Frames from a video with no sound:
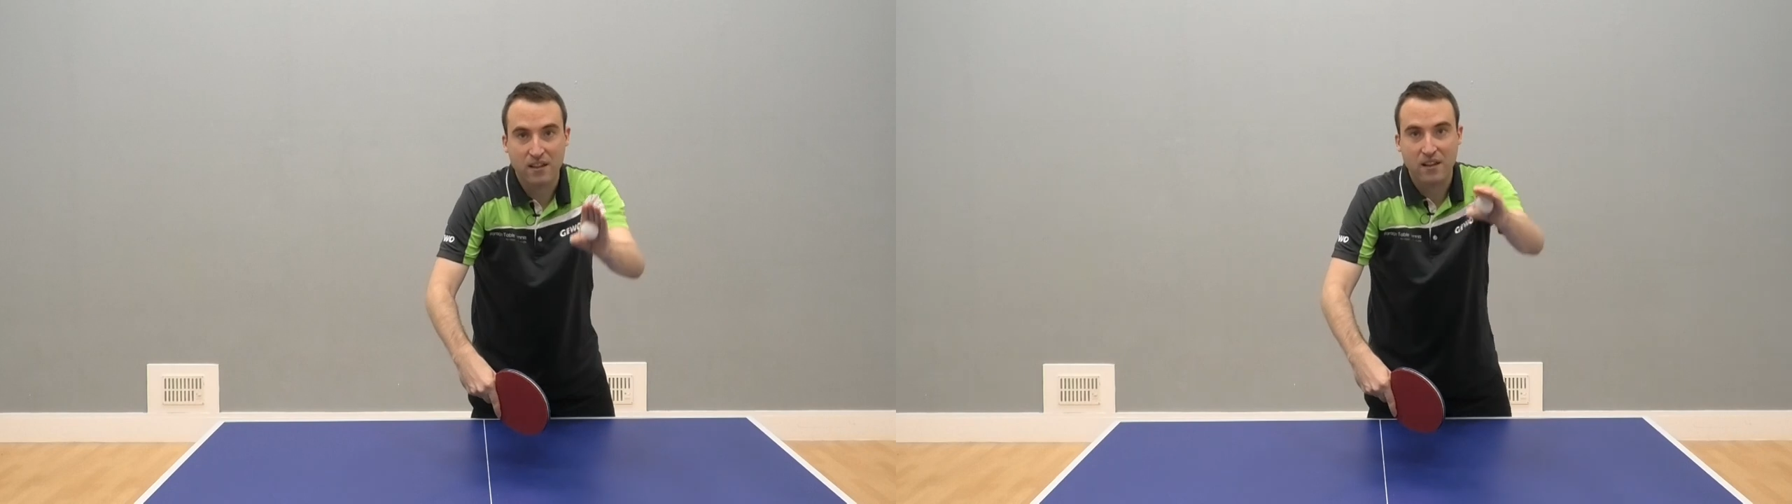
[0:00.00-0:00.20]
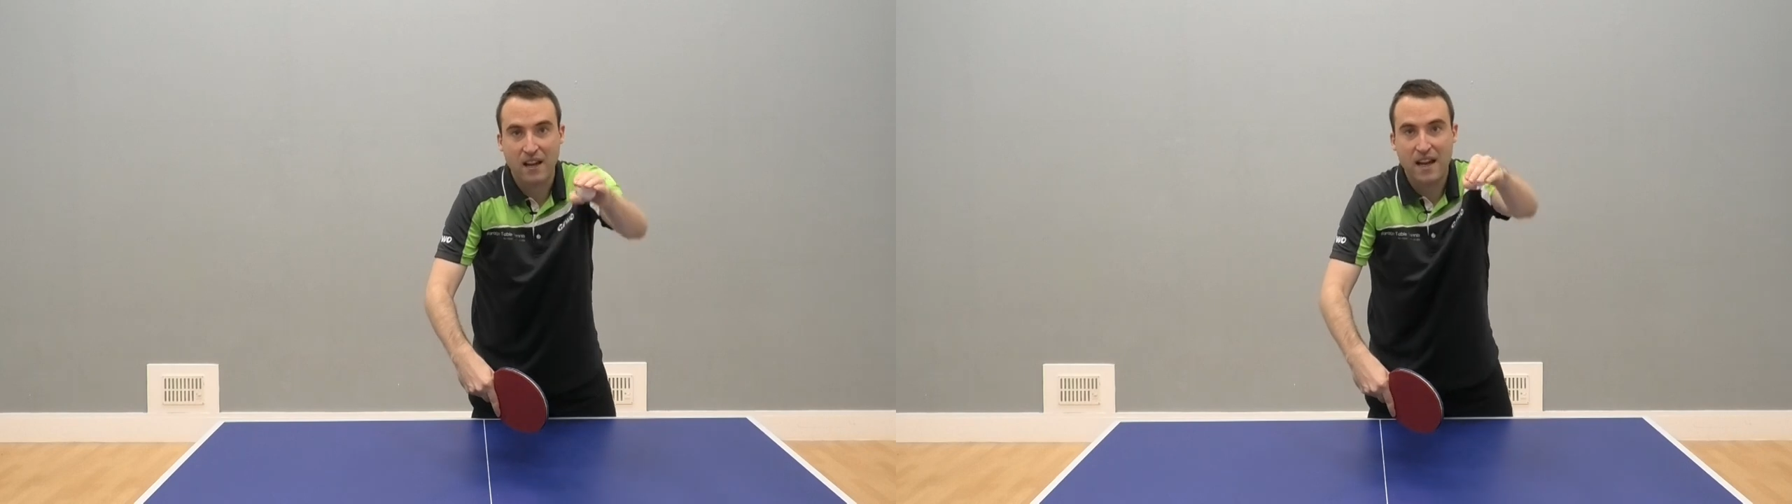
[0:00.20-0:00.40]

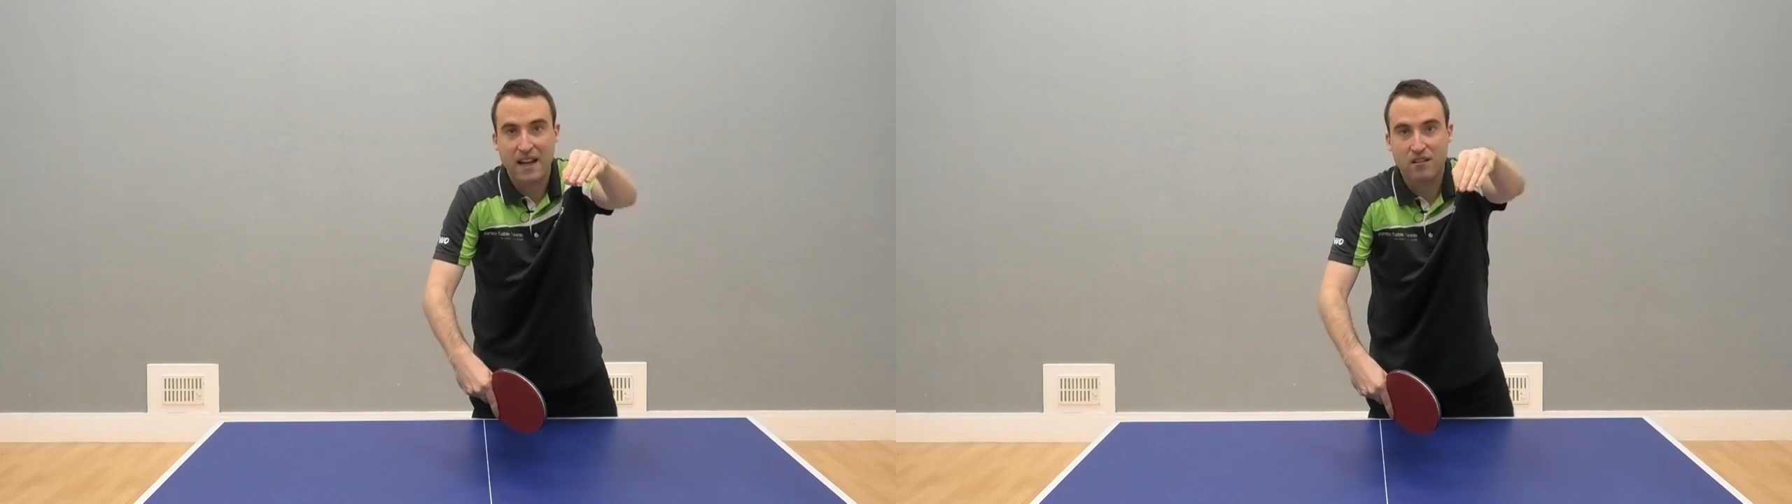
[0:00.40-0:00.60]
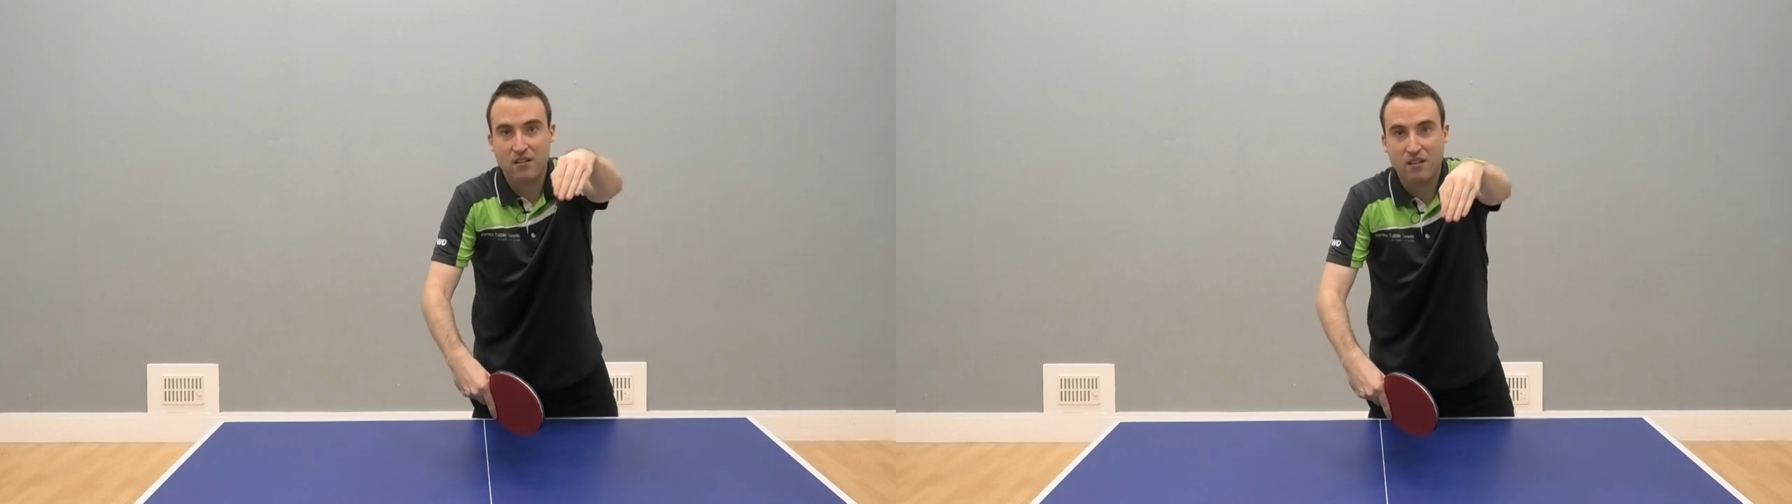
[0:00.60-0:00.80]
a
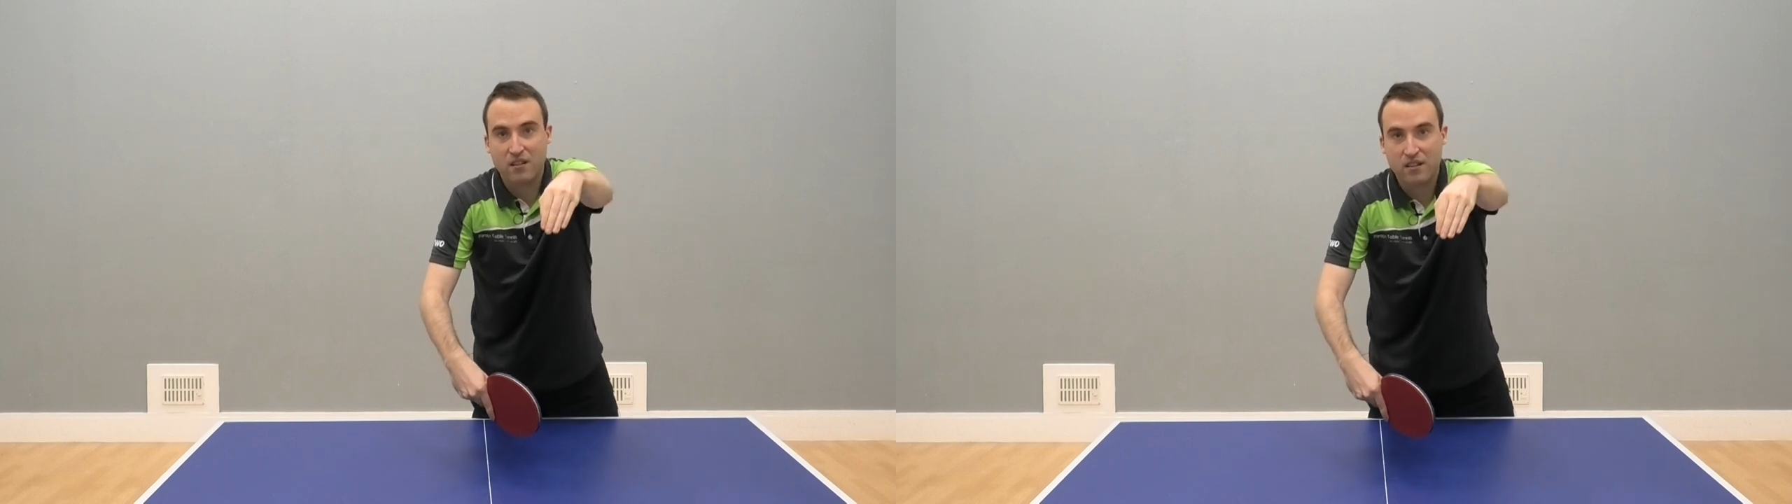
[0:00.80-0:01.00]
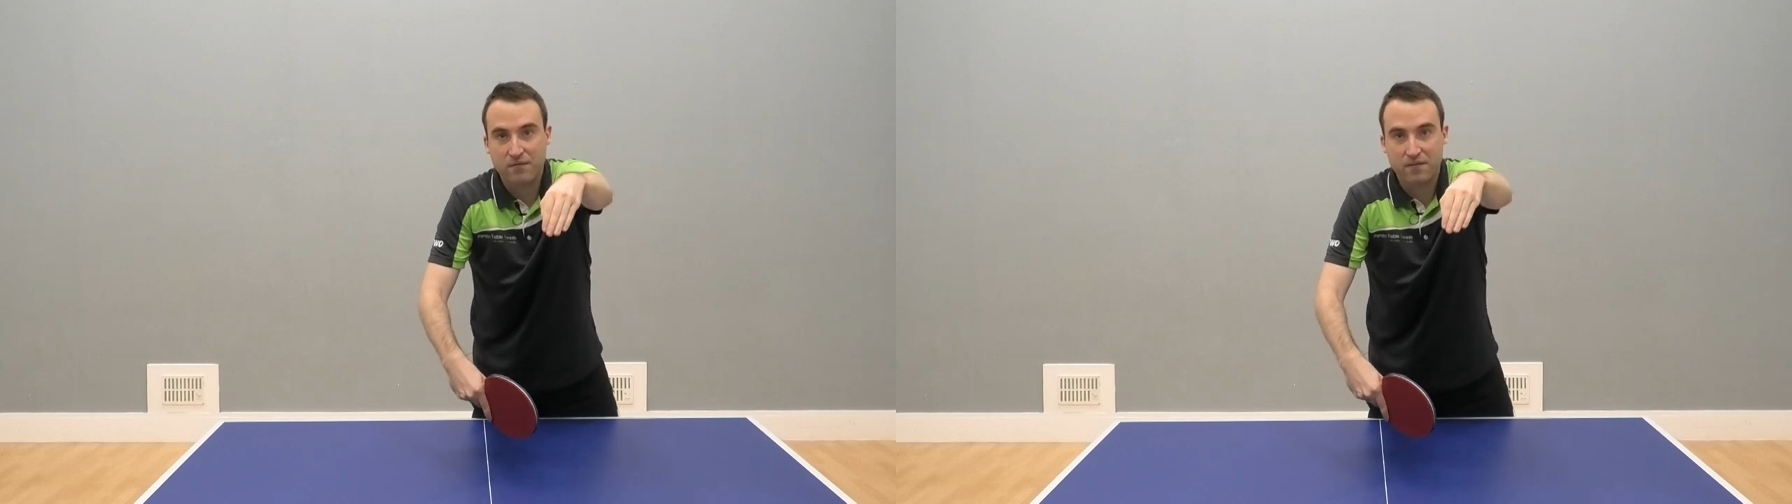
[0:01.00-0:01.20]
higher
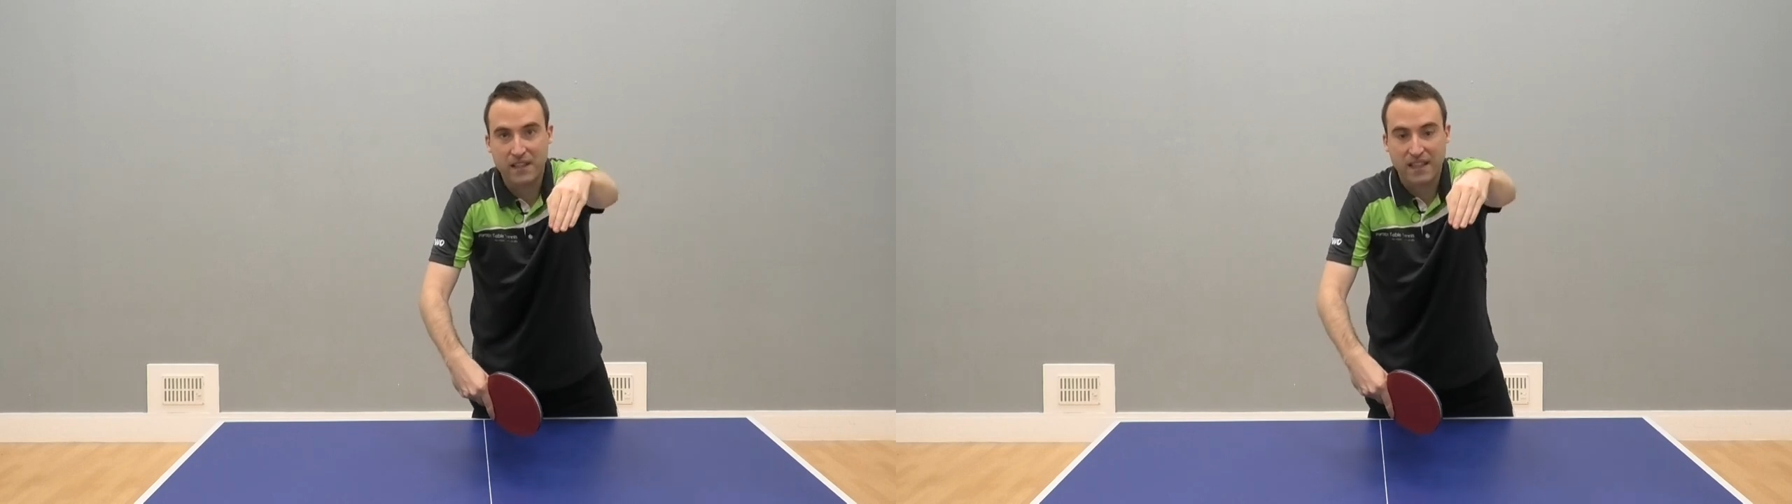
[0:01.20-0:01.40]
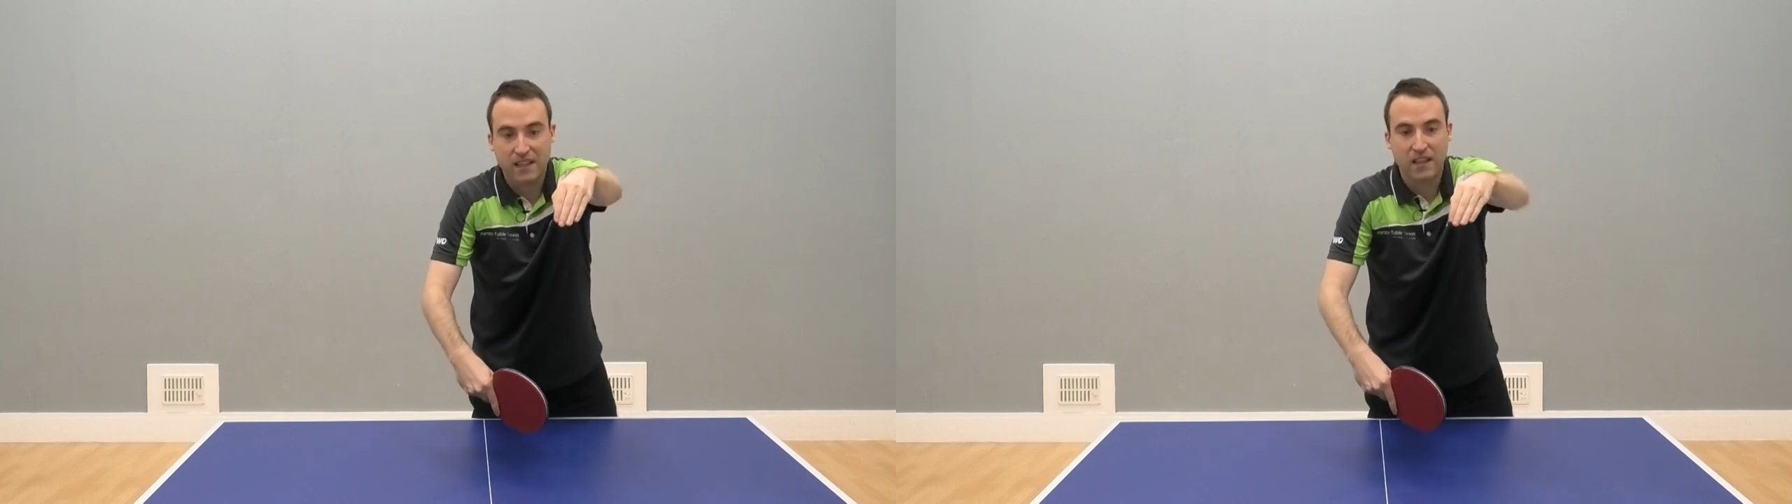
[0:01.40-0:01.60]
arc
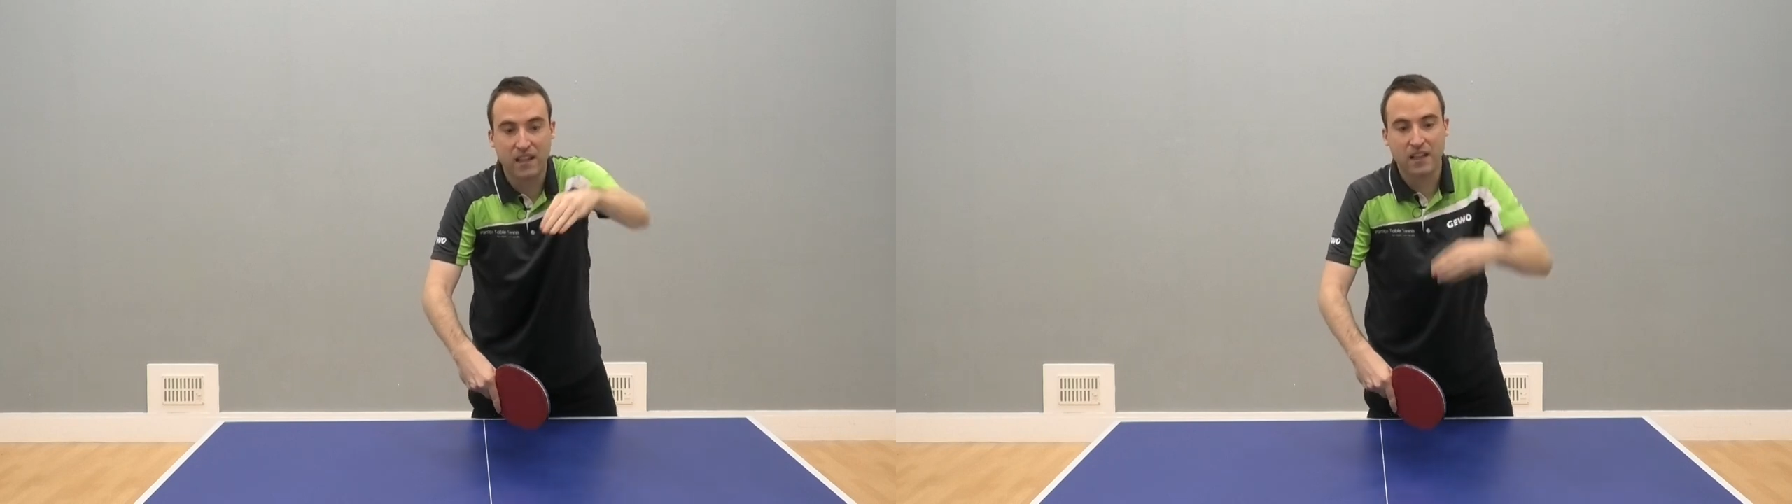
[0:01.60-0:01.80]
flick.